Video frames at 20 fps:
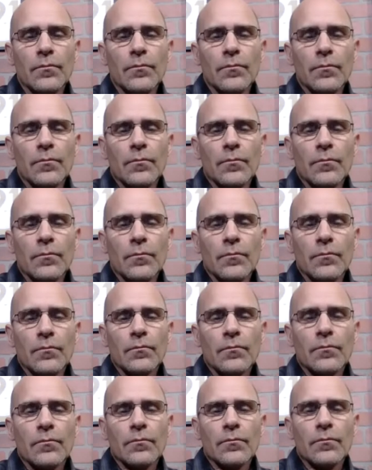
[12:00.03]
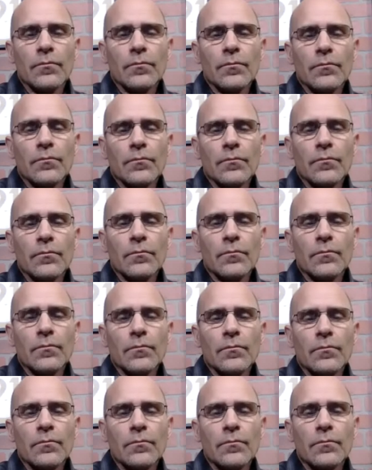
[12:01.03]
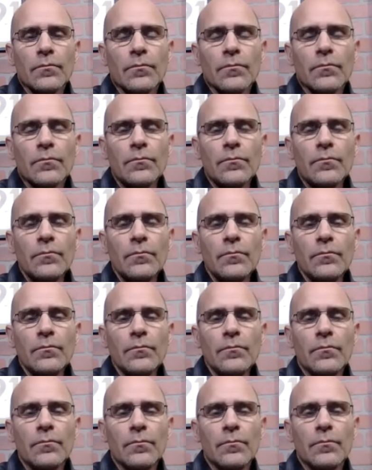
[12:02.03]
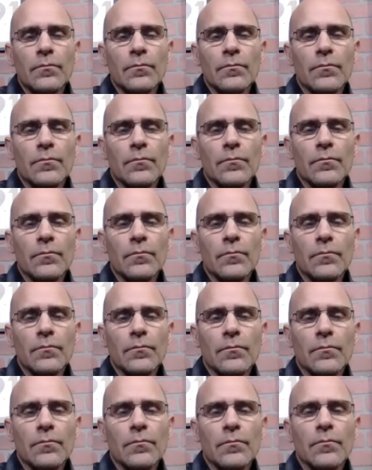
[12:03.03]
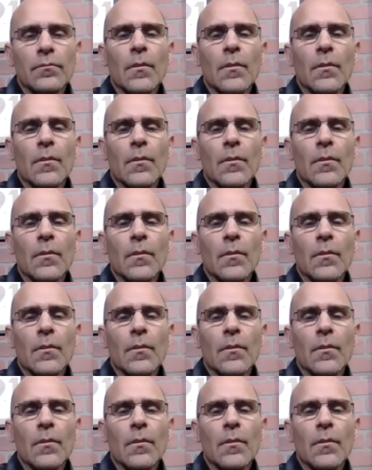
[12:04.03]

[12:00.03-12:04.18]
The person shown says nothing.